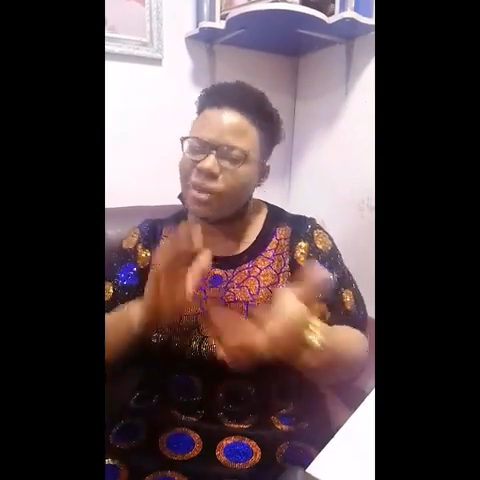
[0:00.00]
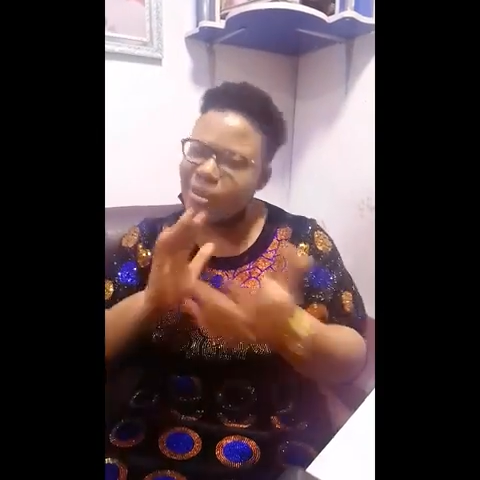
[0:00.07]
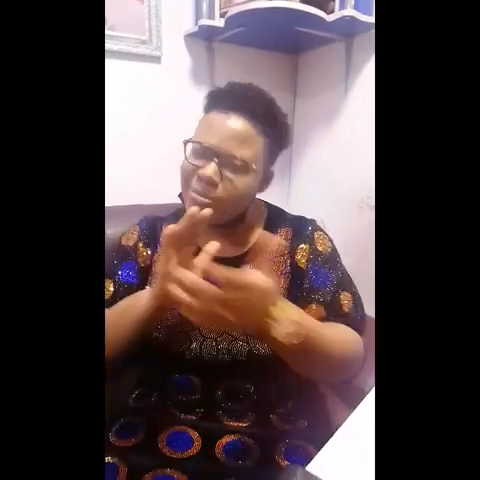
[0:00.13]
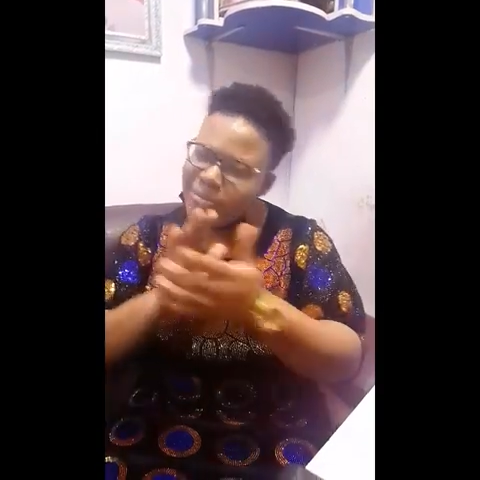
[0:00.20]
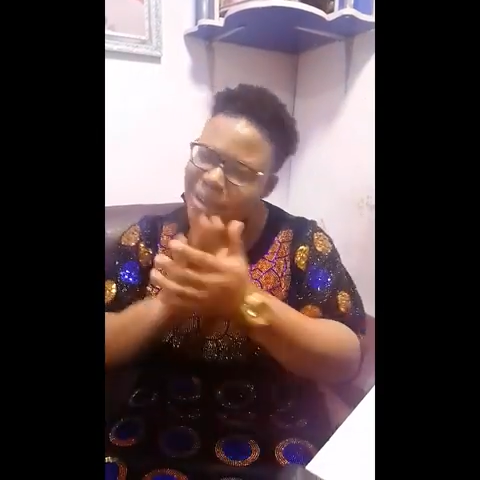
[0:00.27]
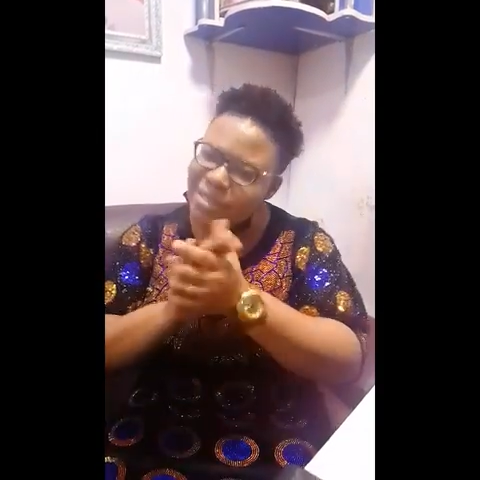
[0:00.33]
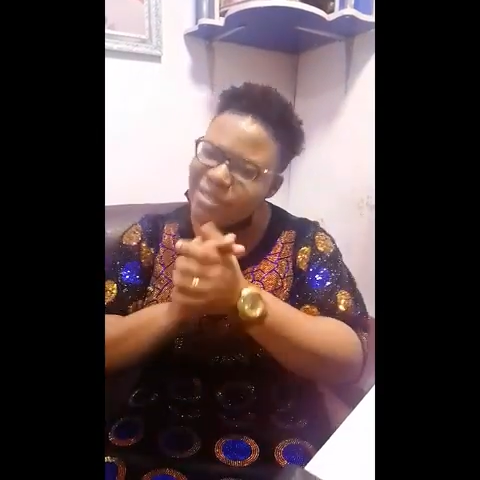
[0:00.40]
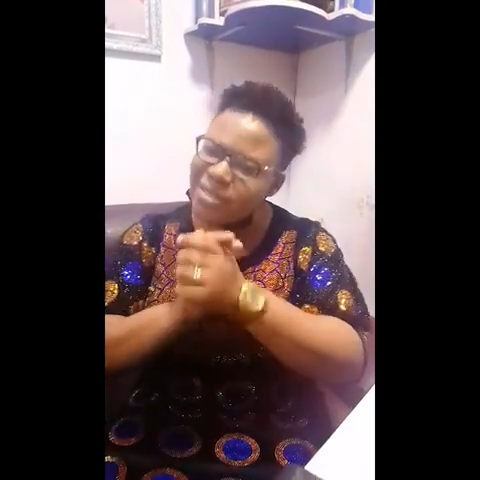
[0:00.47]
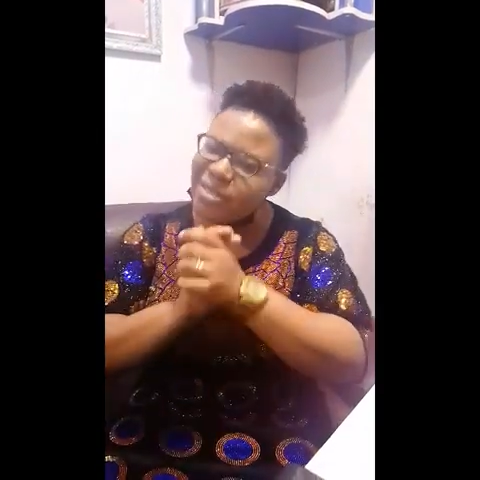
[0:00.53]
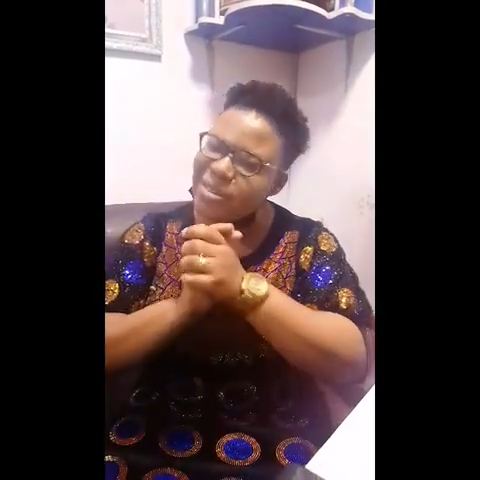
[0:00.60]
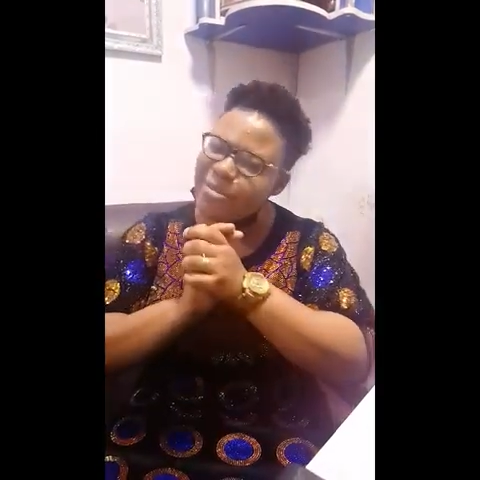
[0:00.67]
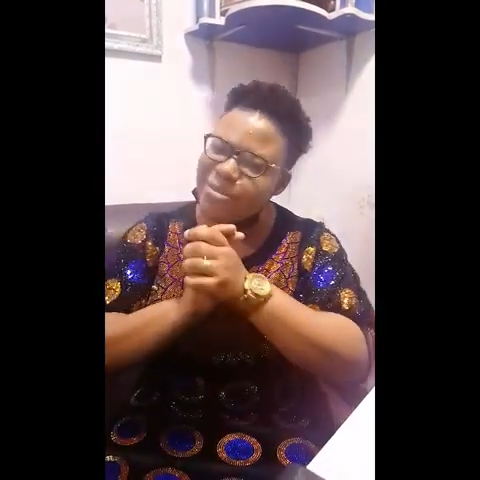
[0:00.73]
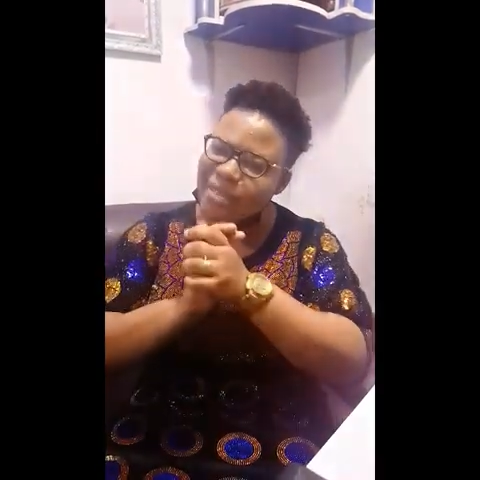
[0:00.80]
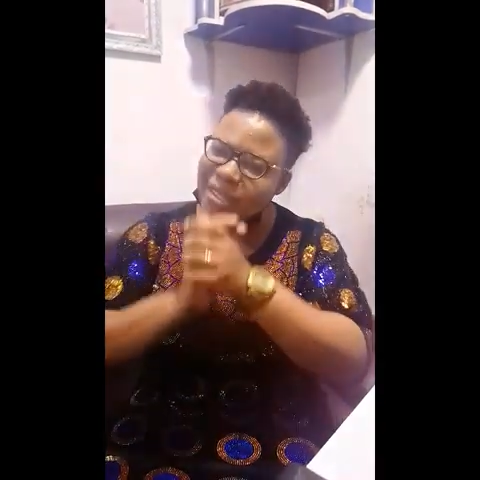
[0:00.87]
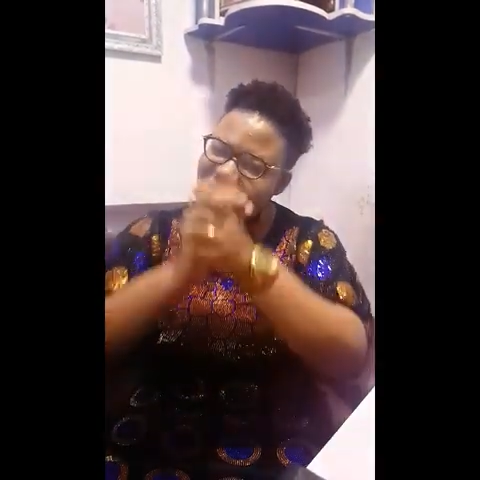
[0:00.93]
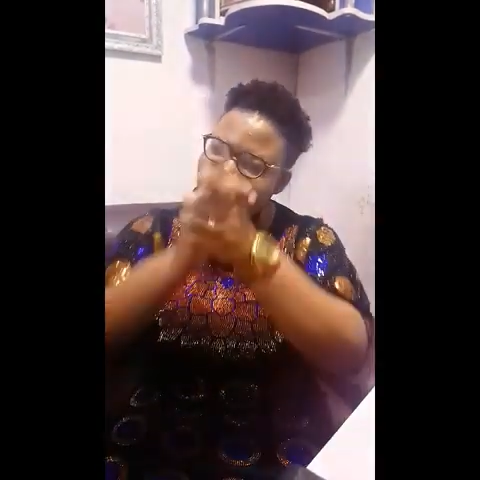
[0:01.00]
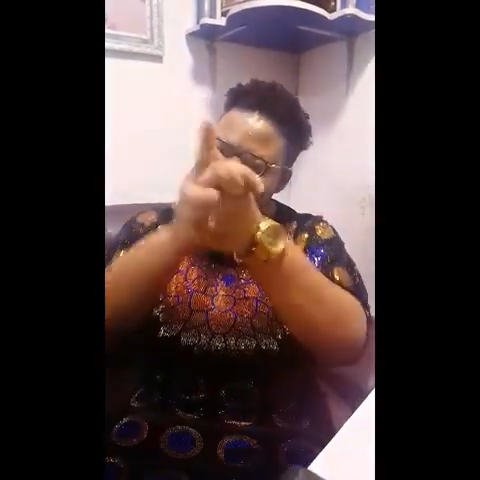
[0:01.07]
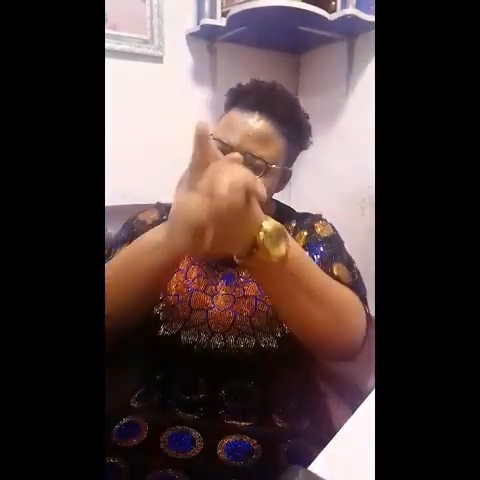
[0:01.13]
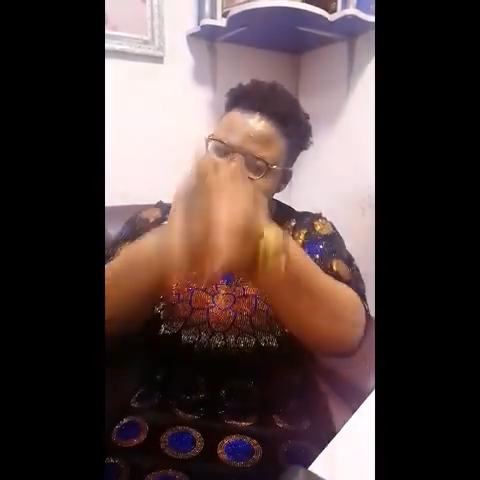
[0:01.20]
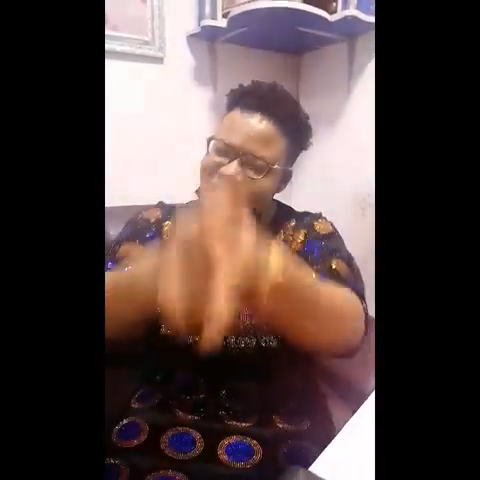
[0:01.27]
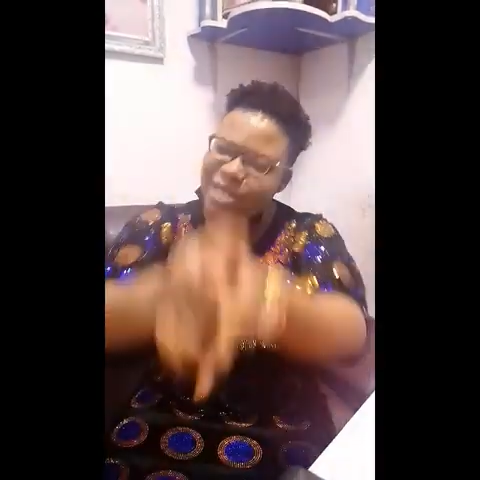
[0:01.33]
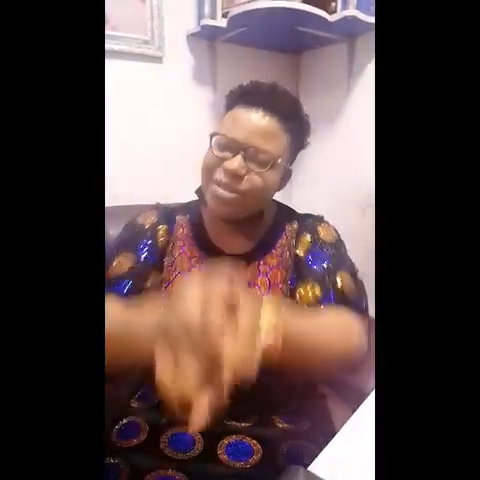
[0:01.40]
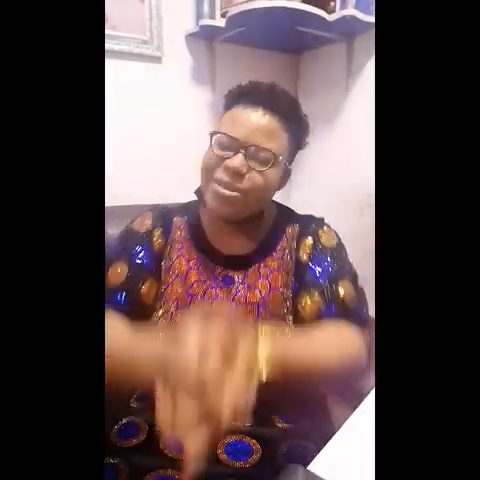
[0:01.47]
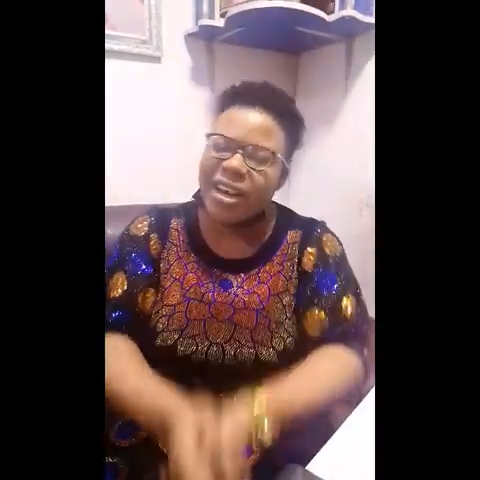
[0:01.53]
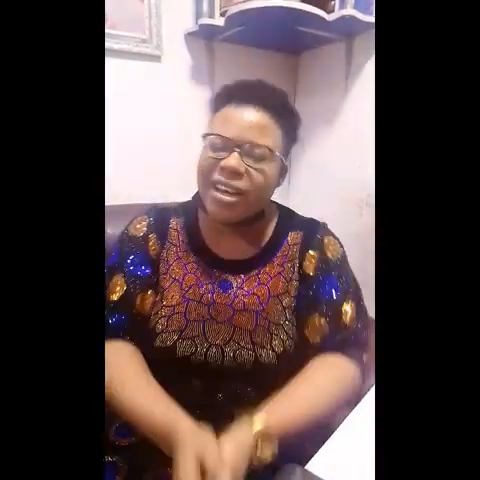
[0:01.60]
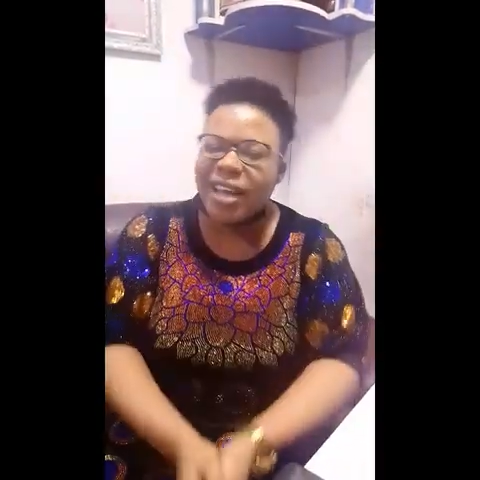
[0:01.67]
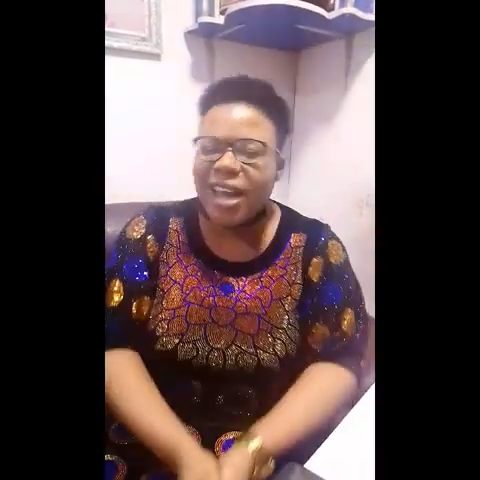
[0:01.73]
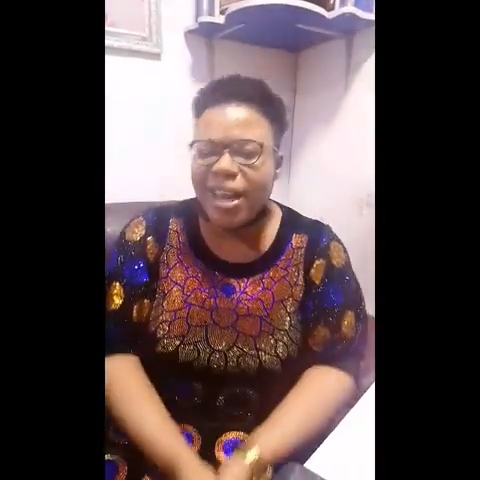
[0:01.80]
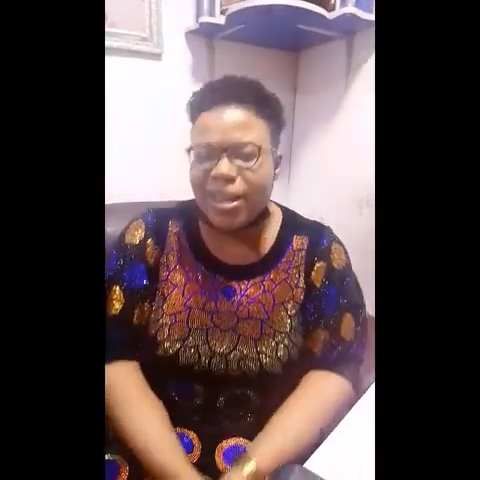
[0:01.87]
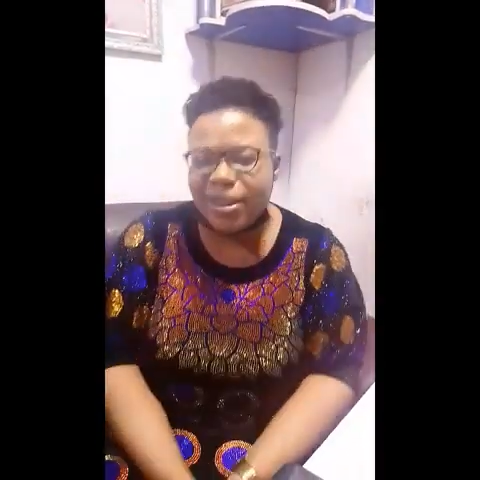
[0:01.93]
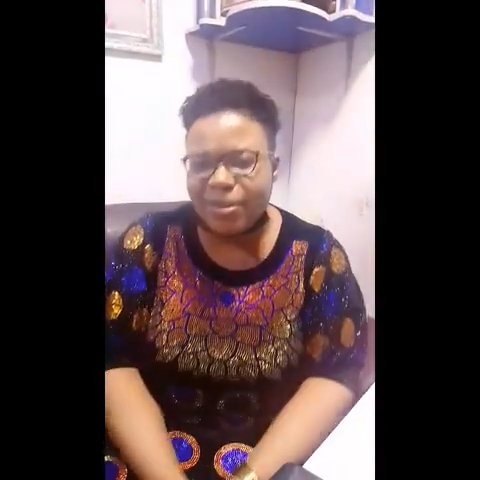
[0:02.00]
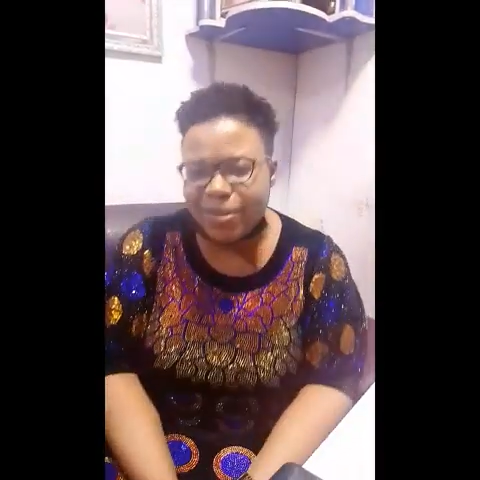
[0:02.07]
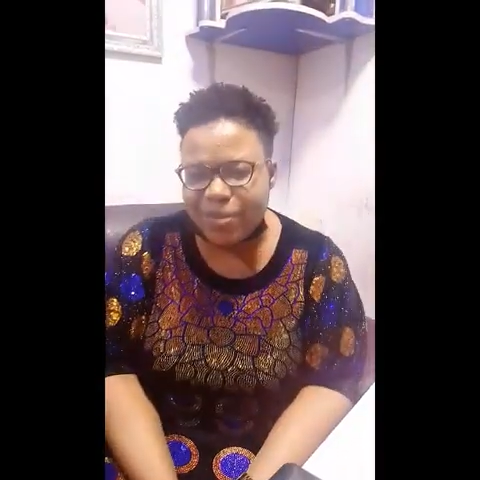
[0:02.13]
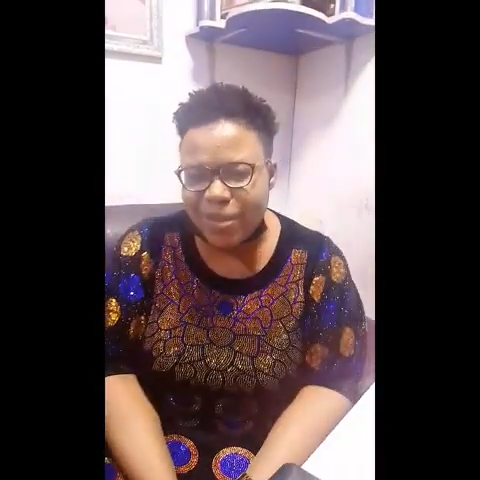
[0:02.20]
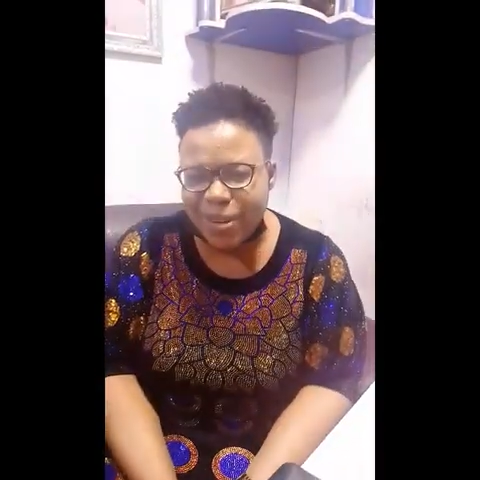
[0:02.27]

God bless you so much. See you at the end of the